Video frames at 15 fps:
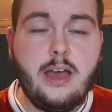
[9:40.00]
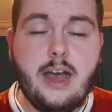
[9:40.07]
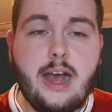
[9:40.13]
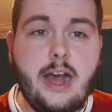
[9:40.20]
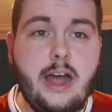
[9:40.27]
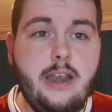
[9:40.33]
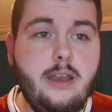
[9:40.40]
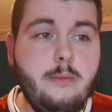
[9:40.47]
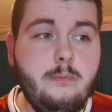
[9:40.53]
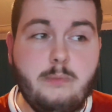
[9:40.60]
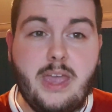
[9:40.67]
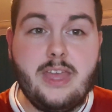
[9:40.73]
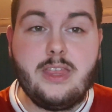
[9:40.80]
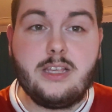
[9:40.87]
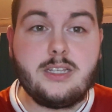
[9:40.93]
And
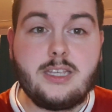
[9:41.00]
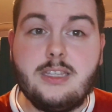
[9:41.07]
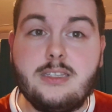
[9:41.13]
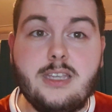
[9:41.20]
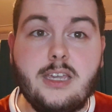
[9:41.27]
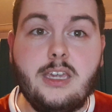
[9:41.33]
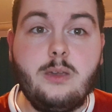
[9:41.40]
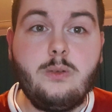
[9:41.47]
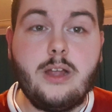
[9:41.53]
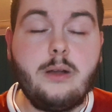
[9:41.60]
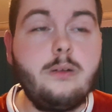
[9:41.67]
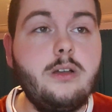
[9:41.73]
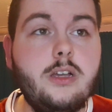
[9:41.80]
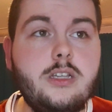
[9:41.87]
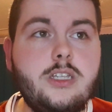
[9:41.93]
may this continue now,
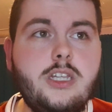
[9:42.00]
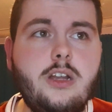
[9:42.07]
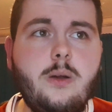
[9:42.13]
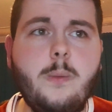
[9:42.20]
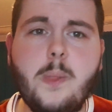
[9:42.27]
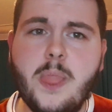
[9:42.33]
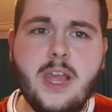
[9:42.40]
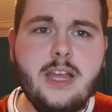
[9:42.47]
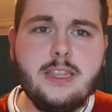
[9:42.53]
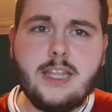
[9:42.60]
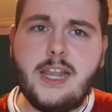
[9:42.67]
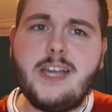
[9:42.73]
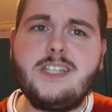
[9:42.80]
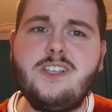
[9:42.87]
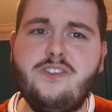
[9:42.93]
because, you know, the
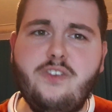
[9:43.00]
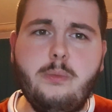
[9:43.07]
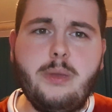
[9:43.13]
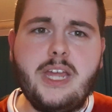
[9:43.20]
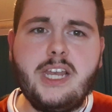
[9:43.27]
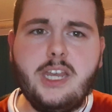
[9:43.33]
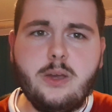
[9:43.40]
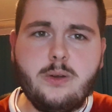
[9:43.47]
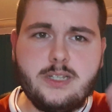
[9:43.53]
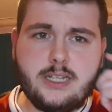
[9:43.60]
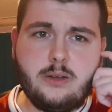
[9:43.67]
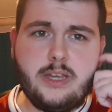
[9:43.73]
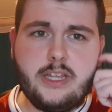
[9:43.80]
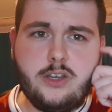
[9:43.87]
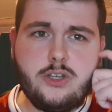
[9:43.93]
likes of Fabinho is
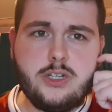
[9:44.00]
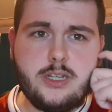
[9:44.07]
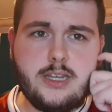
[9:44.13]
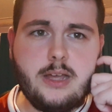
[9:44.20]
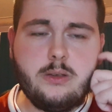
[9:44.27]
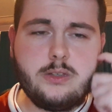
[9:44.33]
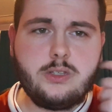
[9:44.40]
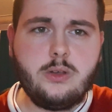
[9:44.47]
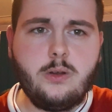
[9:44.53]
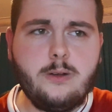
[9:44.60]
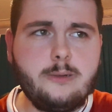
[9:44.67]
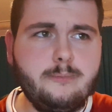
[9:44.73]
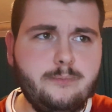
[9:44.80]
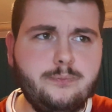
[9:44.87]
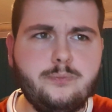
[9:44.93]
out injured now,
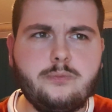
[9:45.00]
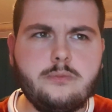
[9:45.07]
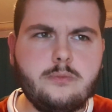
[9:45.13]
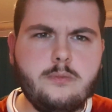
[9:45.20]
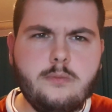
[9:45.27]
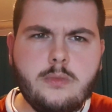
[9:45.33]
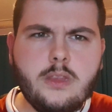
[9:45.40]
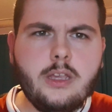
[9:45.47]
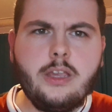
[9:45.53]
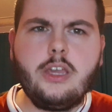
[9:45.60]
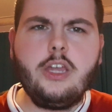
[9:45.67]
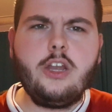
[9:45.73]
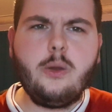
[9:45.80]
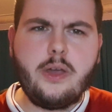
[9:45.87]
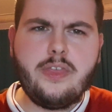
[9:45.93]
so,
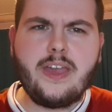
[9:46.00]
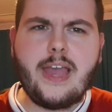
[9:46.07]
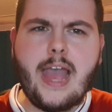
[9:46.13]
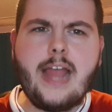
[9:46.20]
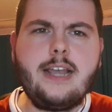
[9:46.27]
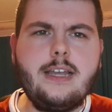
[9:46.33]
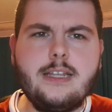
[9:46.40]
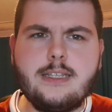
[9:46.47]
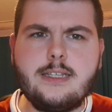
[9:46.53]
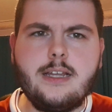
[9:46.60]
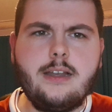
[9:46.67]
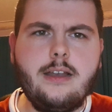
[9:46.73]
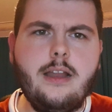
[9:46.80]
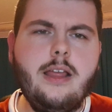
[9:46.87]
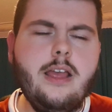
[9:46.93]
you know, I think
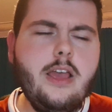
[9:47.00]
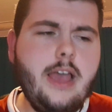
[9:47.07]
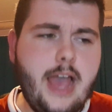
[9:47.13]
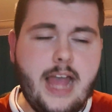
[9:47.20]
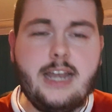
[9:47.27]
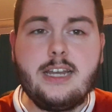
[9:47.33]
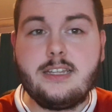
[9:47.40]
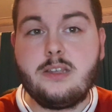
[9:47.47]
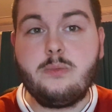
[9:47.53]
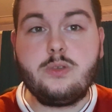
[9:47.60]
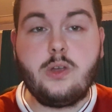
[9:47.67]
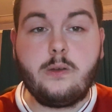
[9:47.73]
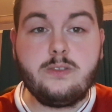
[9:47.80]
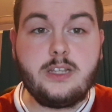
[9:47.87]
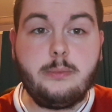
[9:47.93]
Henderson was
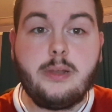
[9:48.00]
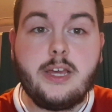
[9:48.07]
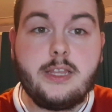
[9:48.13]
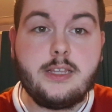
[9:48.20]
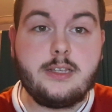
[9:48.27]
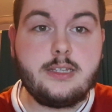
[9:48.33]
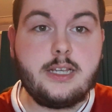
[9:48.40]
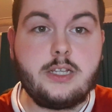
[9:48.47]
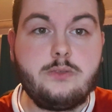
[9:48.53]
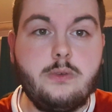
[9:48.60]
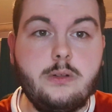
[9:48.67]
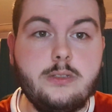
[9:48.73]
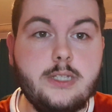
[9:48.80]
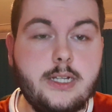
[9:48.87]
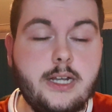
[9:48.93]
obviously playing the 6th
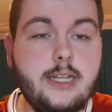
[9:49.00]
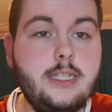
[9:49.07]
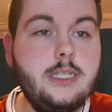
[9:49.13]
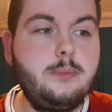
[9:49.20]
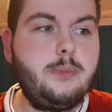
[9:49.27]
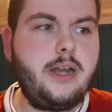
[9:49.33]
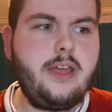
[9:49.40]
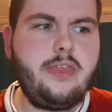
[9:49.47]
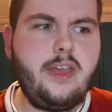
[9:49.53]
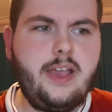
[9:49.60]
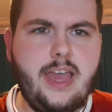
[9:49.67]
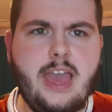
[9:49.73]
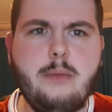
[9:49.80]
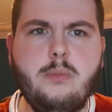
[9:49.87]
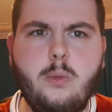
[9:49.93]
role tonight, but I think
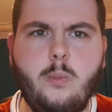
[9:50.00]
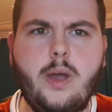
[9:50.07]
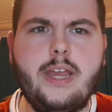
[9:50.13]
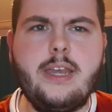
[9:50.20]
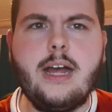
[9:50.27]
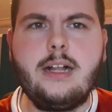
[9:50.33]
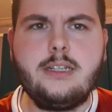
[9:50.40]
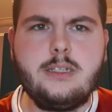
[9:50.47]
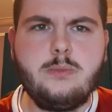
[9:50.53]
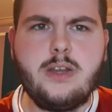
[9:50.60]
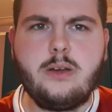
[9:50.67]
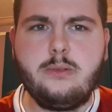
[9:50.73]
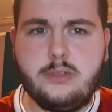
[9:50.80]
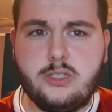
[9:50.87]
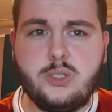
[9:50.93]
him and Wijnaldum
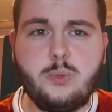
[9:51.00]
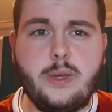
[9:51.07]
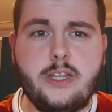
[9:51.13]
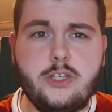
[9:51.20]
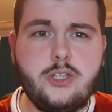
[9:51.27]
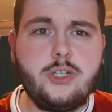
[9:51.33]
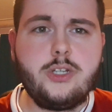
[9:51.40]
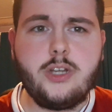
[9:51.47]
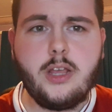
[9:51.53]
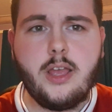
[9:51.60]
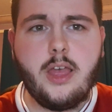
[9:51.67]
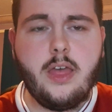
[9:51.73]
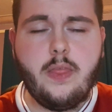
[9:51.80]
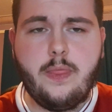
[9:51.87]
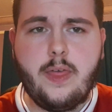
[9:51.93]
now will switch
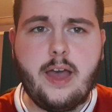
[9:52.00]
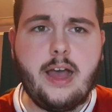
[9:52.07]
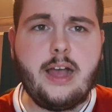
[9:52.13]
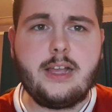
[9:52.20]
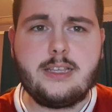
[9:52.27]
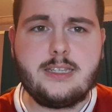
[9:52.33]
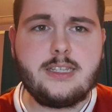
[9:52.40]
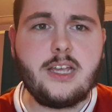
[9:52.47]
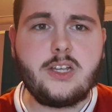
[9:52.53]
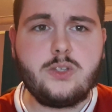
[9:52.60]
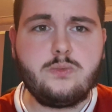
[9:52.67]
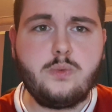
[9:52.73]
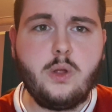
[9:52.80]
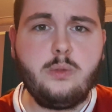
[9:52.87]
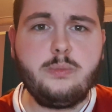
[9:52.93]
the
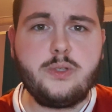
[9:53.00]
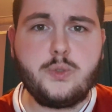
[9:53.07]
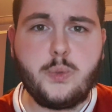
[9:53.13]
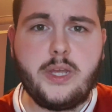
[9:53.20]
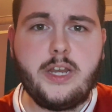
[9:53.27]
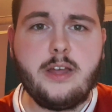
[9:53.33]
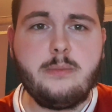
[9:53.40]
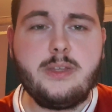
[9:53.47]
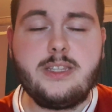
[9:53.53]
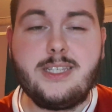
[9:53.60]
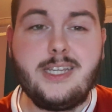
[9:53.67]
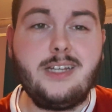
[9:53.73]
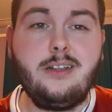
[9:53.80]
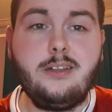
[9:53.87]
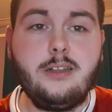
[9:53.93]
sixth role between them
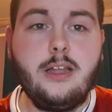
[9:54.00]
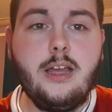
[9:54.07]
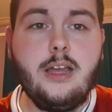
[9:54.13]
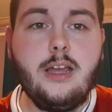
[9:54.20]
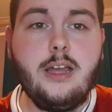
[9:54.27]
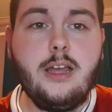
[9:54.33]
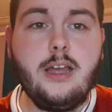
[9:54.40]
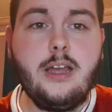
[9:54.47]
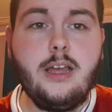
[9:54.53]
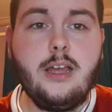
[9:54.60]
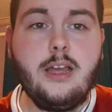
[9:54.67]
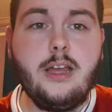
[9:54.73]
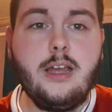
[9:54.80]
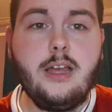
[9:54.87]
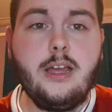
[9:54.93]
until
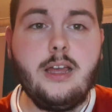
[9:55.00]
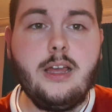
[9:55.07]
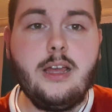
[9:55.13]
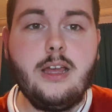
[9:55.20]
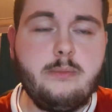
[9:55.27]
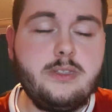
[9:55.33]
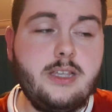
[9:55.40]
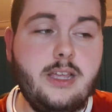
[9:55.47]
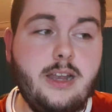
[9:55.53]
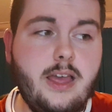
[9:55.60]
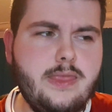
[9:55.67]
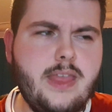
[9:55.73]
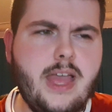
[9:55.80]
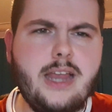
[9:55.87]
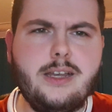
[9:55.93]
Fabinho comes in,
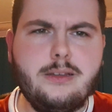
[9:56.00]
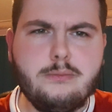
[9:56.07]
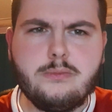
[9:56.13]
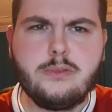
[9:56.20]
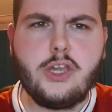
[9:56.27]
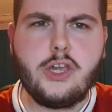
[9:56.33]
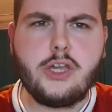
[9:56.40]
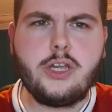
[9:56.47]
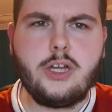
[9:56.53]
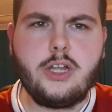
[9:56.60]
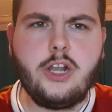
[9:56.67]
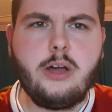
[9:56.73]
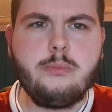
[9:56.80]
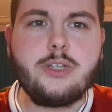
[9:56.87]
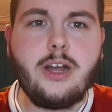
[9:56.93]
and then Jurgen
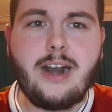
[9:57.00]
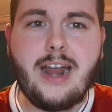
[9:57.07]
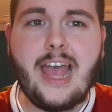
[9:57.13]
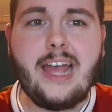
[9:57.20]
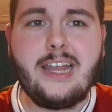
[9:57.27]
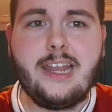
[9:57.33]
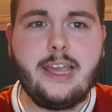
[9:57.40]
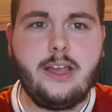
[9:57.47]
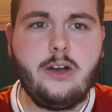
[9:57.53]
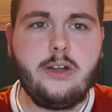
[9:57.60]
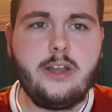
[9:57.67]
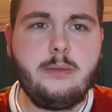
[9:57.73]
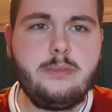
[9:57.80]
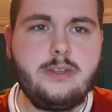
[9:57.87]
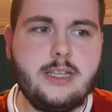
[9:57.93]
Klopp's got a headache on him.